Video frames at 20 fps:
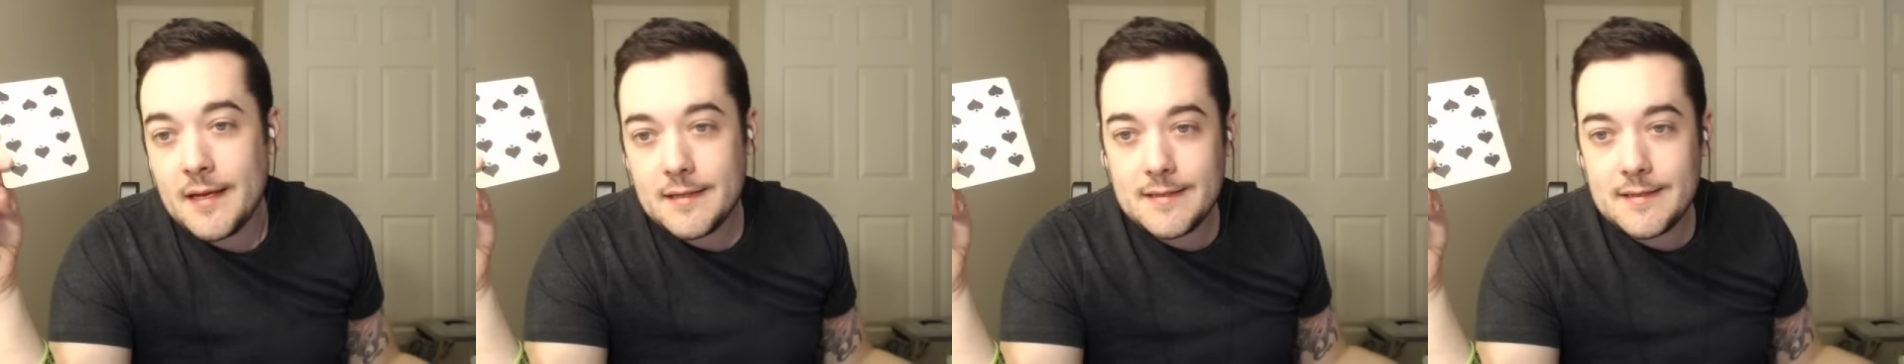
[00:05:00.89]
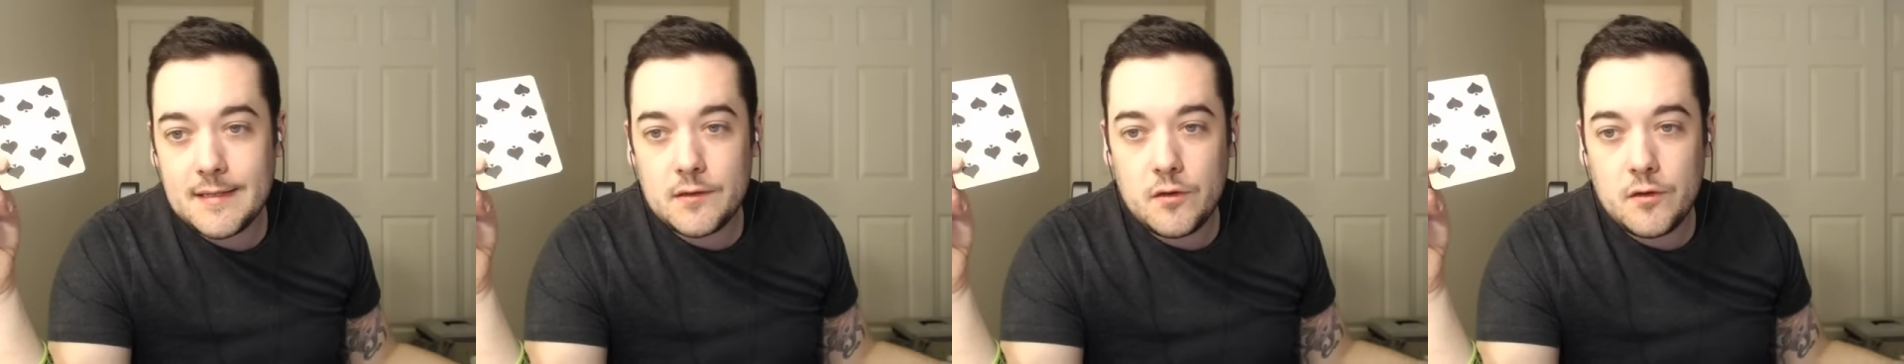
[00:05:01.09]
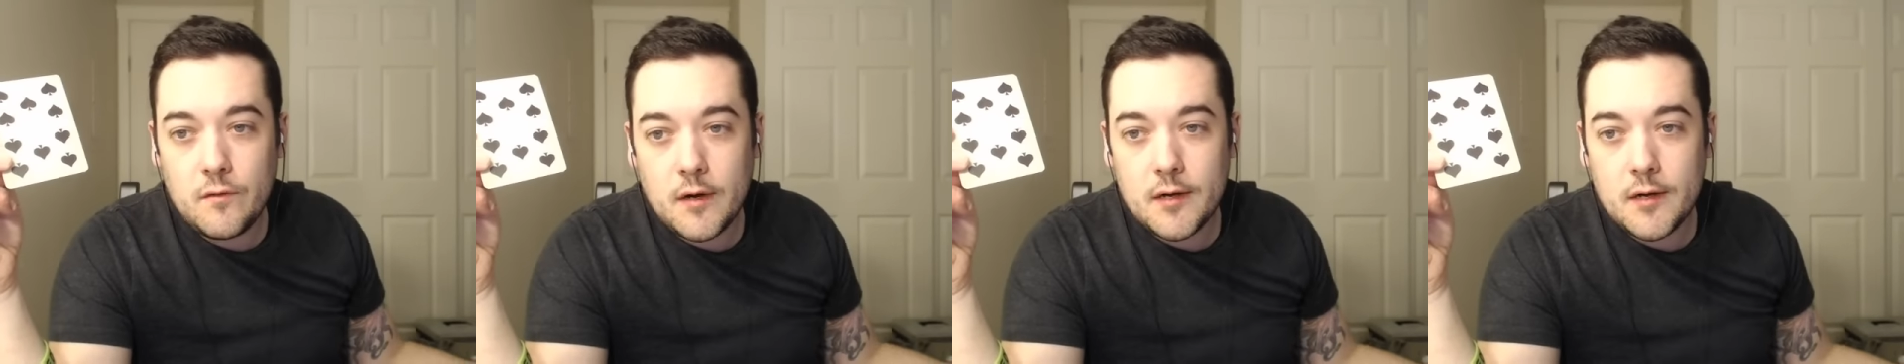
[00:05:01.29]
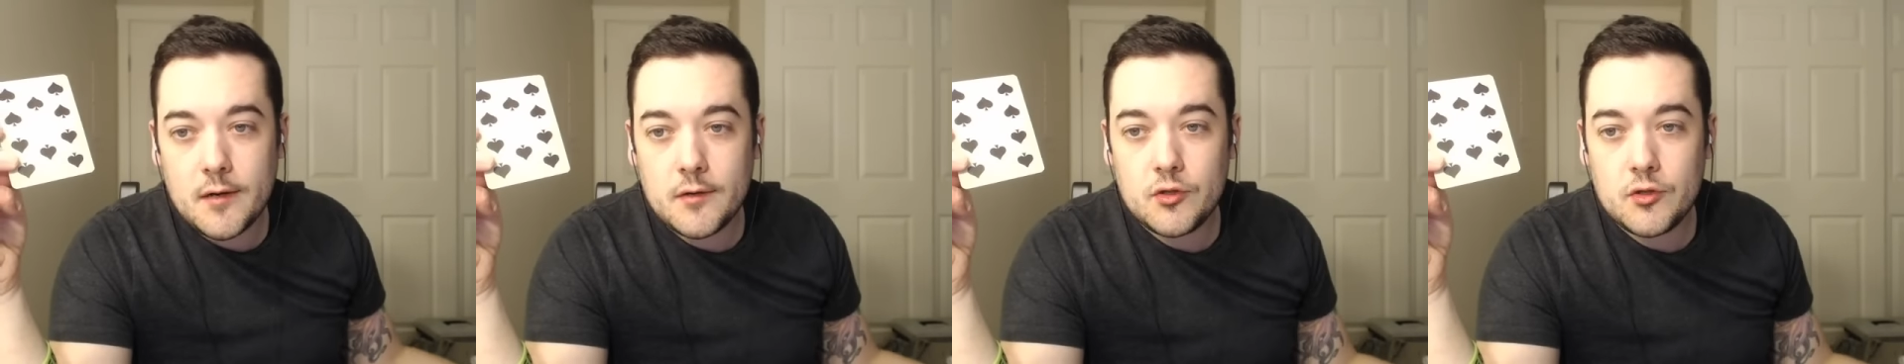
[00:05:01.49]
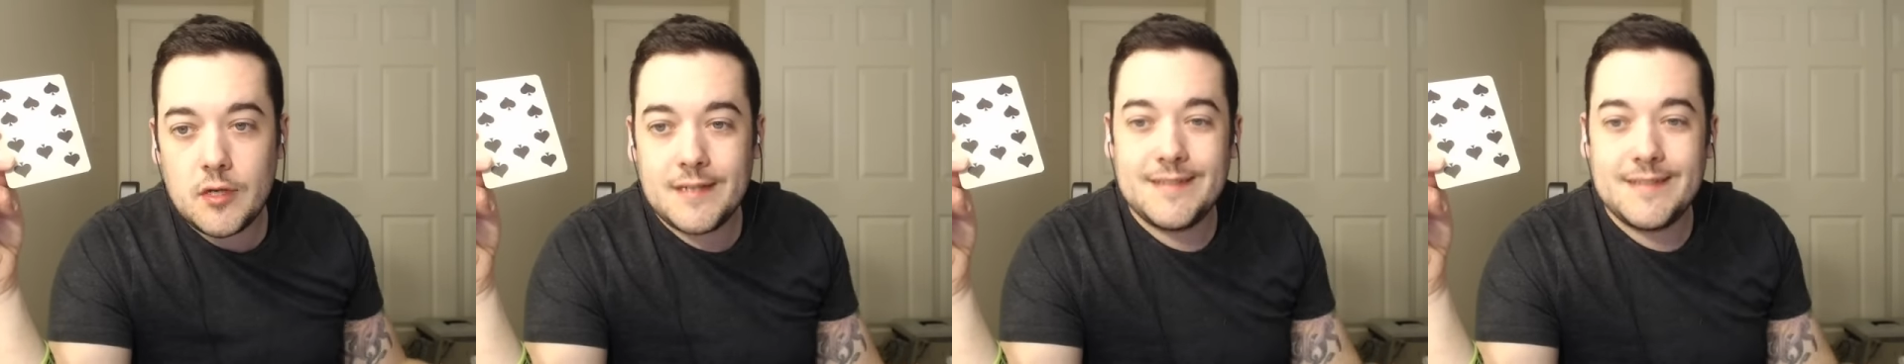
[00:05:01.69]
It says you are
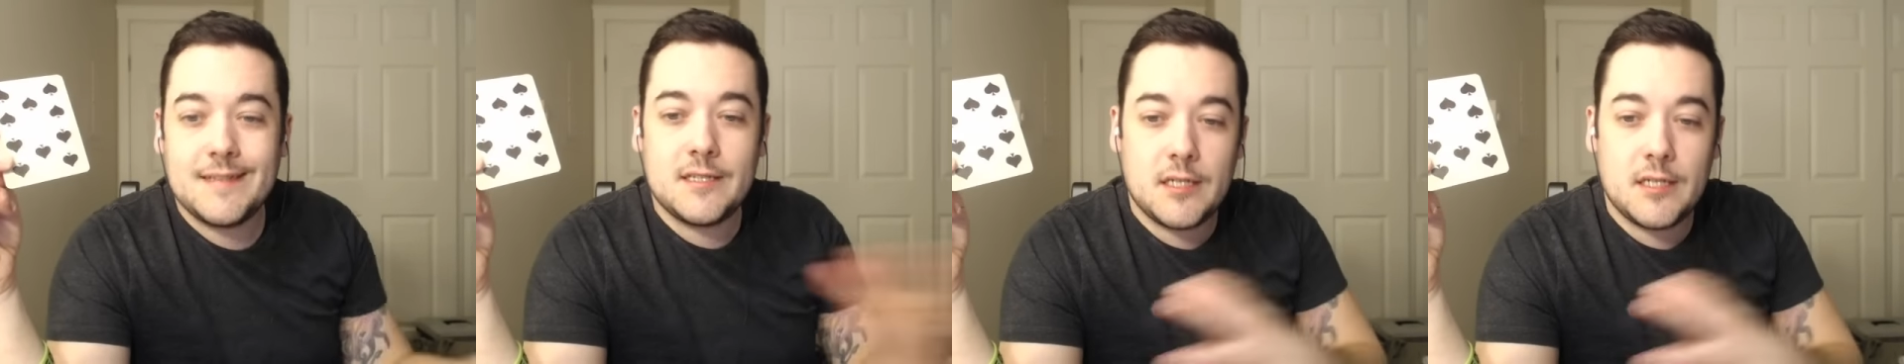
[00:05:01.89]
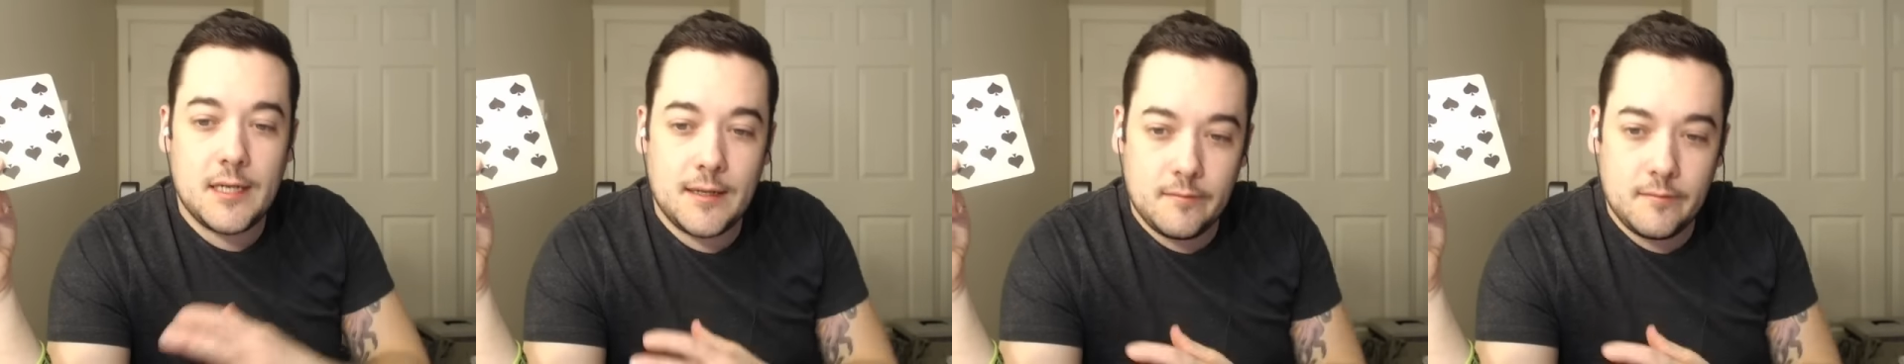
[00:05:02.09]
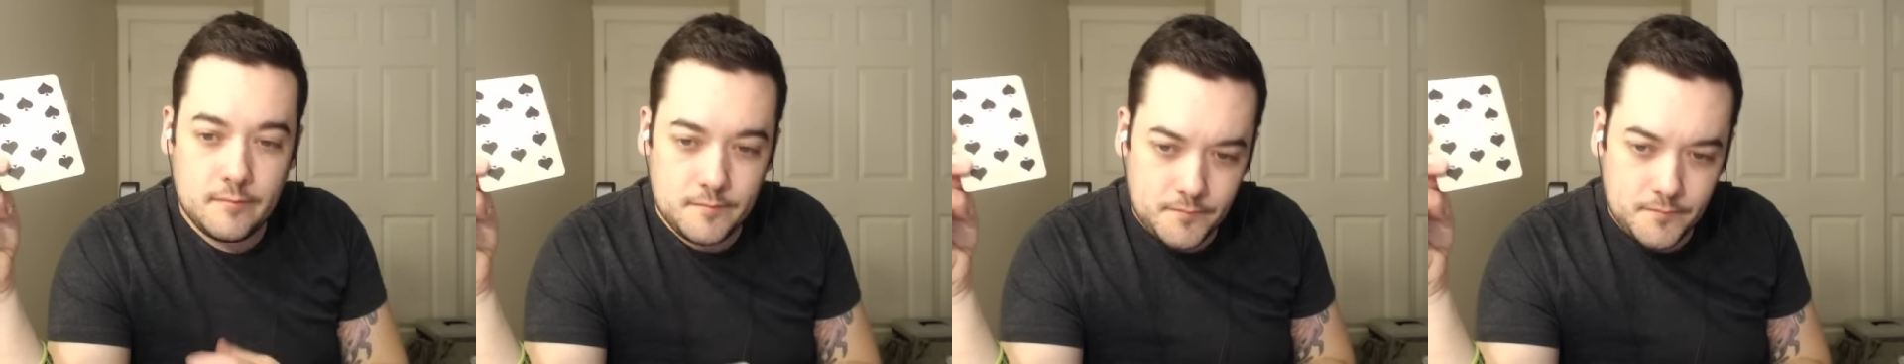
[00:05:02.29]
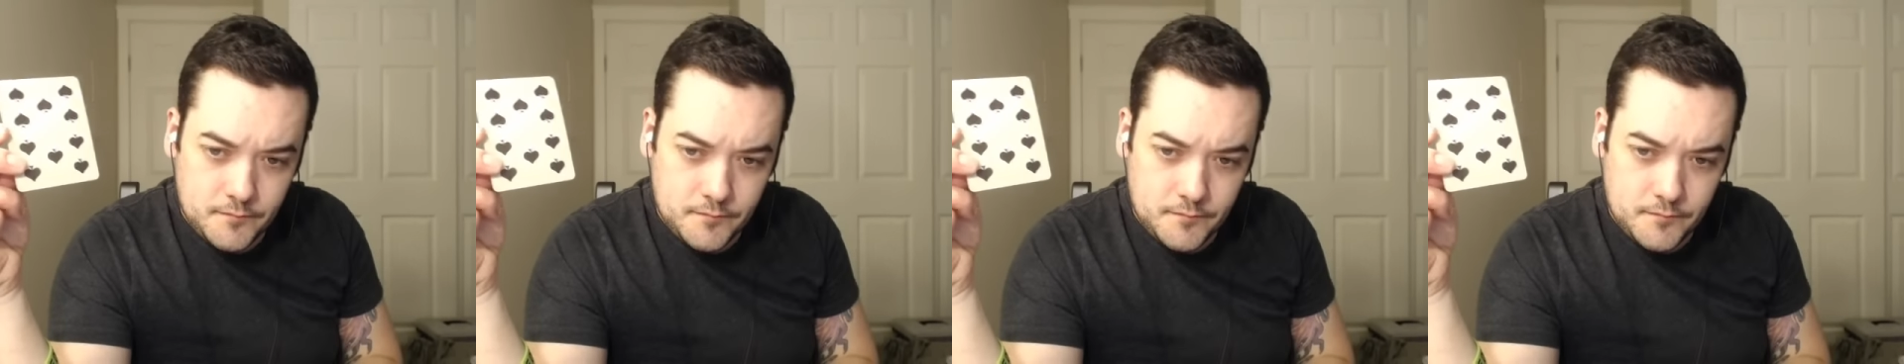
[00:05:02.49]
transitioning,